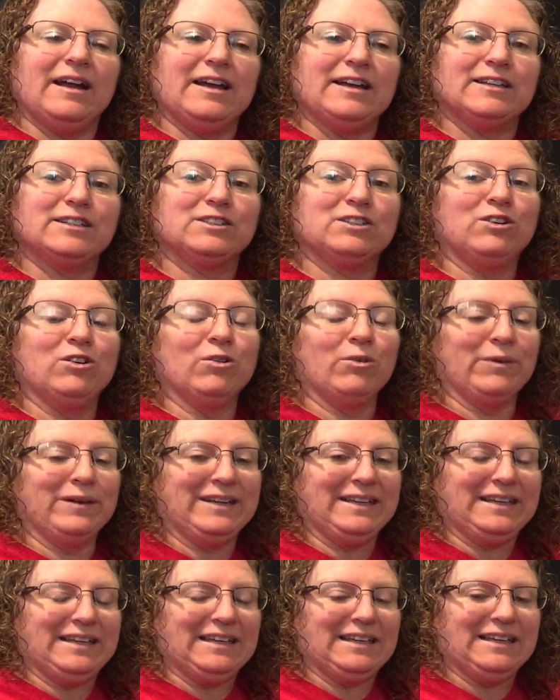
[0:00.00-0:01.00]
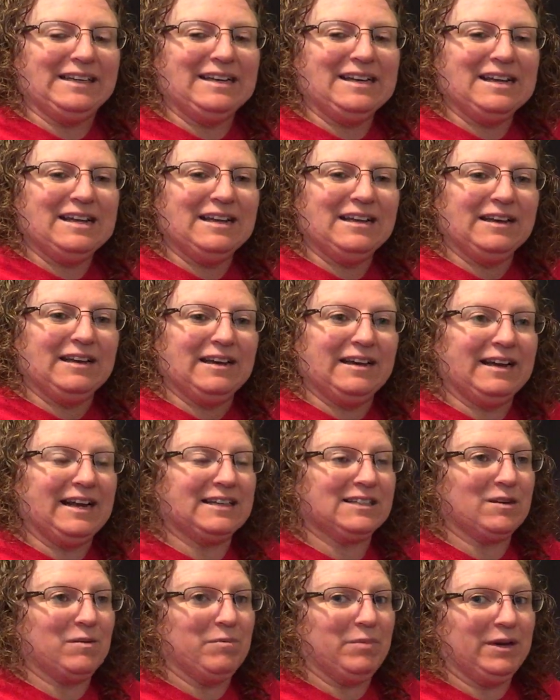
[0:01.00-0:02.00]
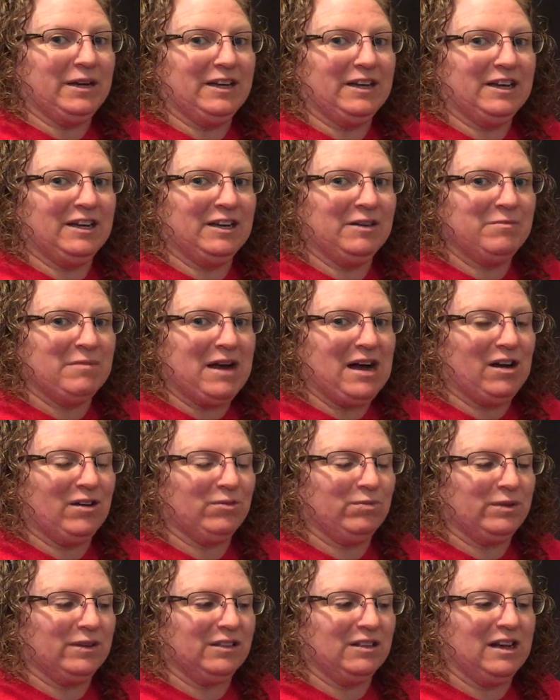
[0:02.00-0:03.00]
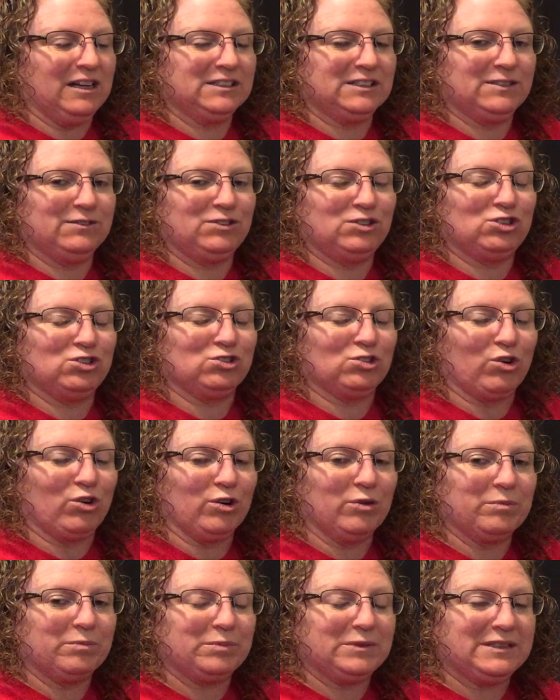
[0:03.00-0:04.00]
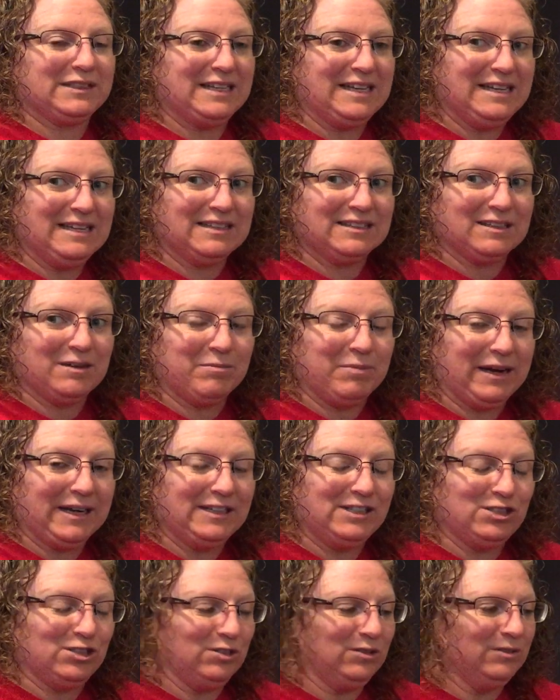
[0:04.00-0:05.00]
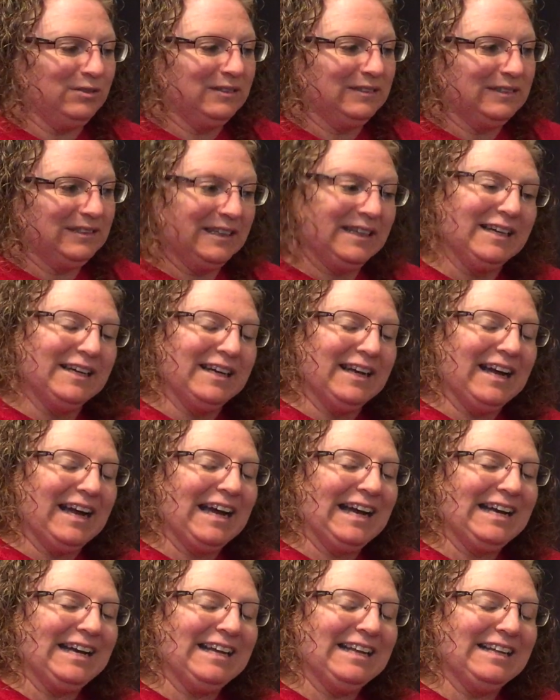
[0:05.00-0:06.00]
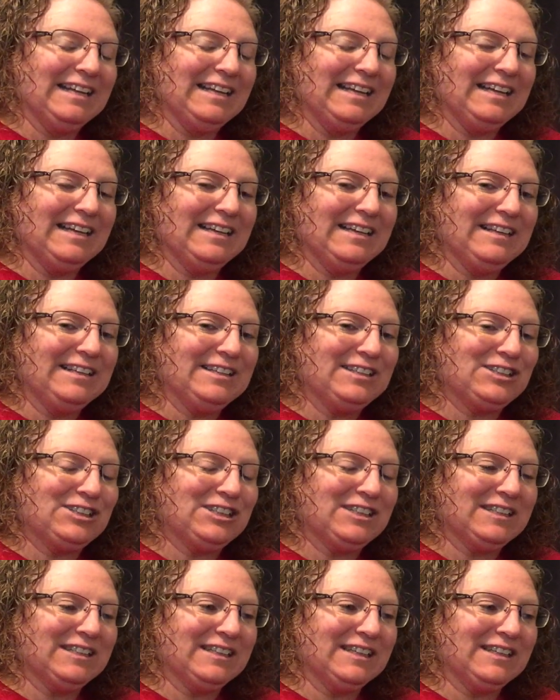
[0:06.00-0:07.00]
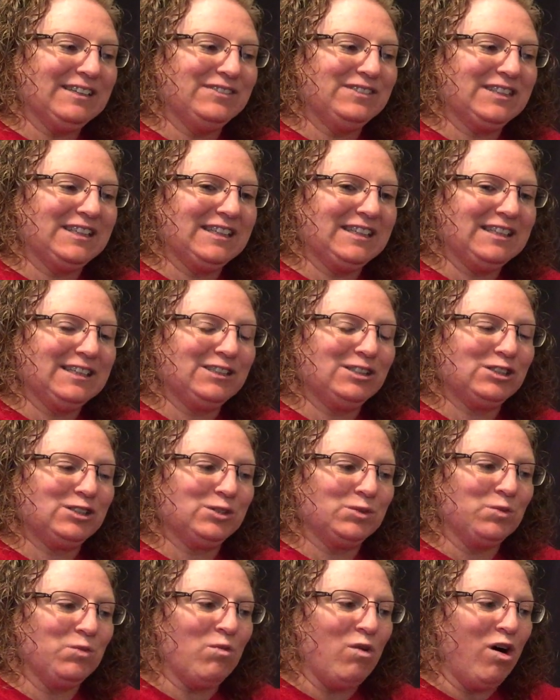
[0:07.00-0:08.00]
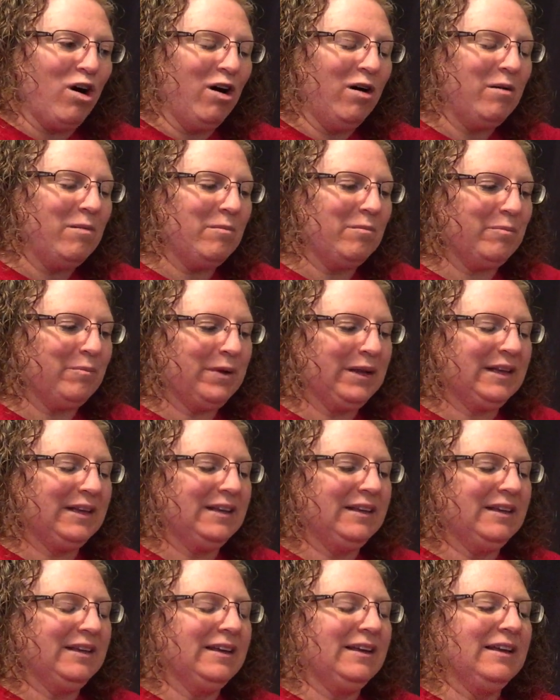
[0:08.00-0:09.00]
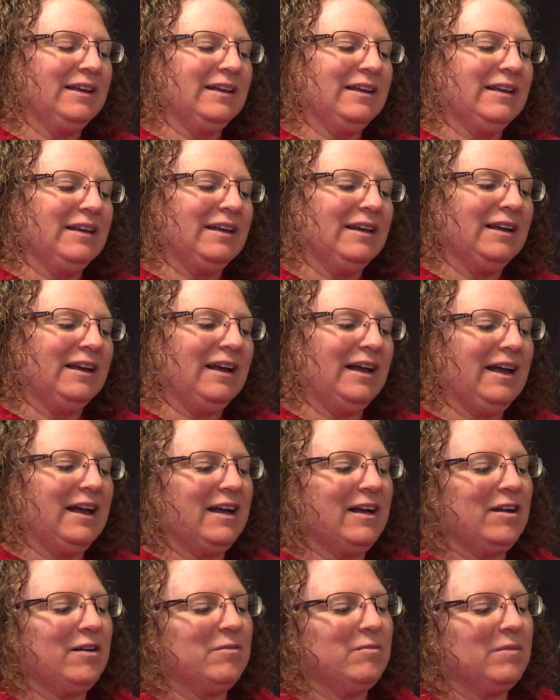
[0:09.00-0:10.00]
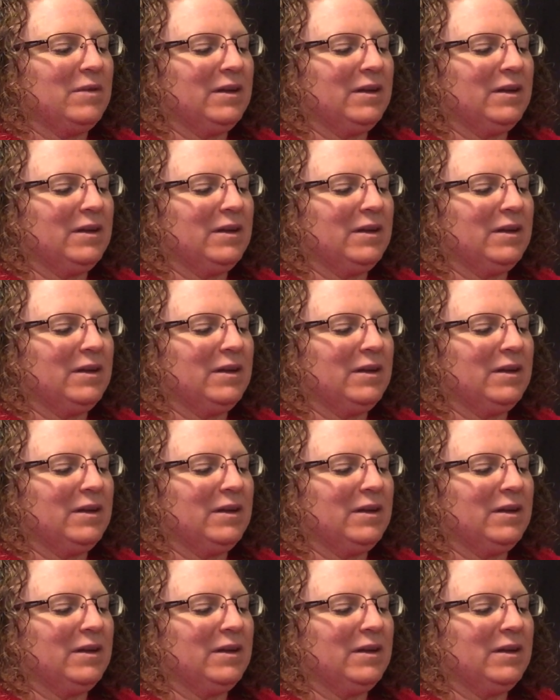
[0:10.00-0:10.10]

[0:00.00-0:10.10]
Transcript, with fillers: is green and has a big mouth with lots of sharp teeth to bite you. And he, she lives in the swamp um,